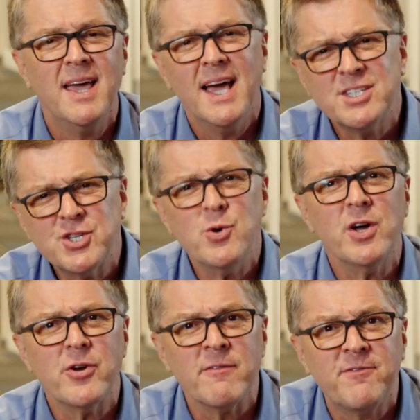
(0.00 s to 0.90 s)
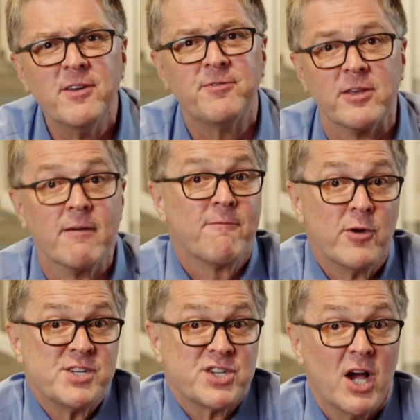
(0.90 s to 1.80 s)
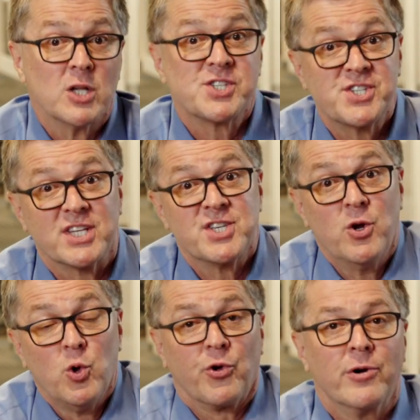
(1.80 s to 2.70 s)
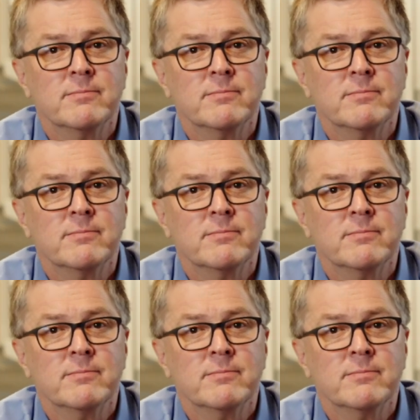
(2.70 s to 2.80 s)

and $250 for each child 6 and older.